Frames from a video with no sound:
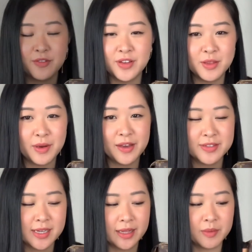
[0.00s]
fifth way of
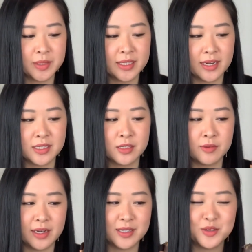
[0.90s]
styling Pochette
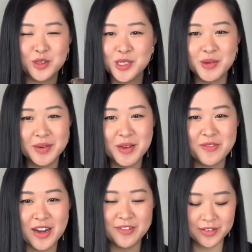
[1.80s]
Accessoire is also one of my
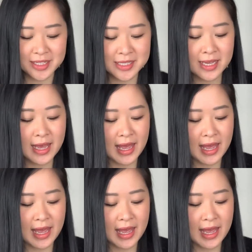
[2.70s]
favorites,